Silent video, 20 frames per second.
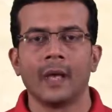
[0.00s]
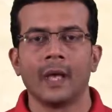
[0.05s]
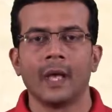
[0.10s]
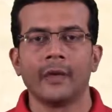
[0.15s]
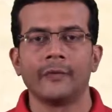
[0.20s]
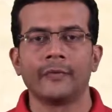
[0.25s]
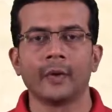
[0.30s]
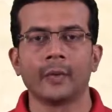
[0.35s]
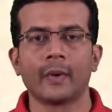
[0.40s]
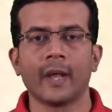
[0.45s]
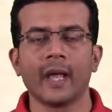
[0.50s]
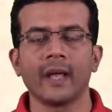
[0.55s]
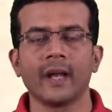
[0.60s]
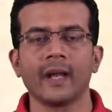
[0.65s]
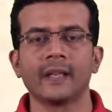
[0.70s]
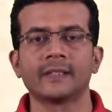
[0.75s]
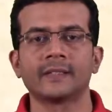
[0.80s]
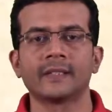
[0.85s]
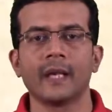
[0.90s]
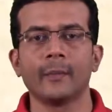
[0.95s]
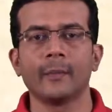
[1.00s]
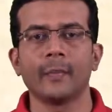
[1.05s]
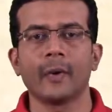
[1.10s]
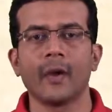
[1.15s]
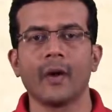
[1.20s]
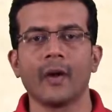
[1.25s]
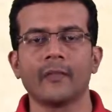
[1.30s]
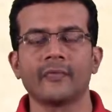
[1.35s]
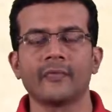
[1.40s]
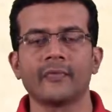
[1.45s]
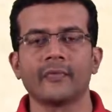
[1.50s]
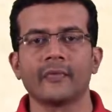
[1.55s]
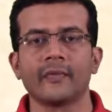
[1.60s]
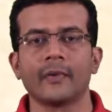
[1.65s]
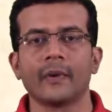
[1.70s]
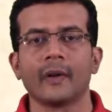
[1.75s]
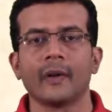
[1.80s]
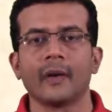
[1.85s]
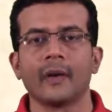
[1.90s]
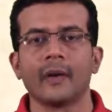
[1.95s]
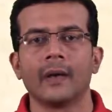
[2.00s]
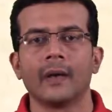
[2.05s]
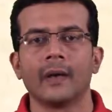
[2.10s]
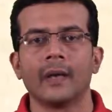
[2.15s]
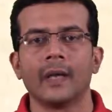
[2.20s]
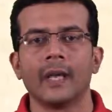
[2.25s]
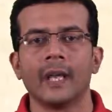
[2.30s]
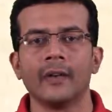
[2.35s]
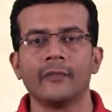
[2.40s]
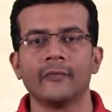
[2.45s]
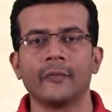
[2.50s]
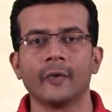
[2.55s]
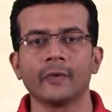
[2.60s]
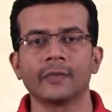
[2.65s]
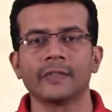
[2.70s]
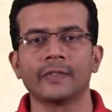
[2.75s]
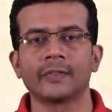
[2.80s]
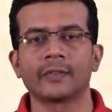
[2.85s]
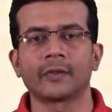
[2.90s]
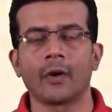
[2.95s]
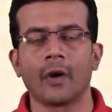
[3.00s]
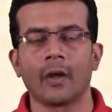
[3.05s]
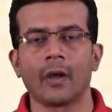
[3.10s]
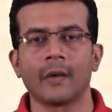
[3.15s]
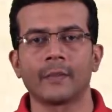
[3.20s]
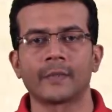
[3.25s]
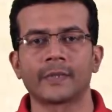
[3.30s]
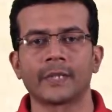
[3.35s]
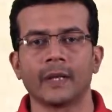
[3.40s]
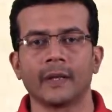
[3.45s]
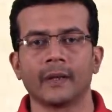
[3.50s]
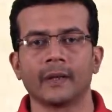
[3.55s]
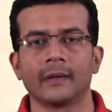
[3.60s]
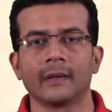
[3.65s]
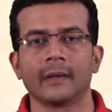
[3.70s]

If you take an example of Infosys call option,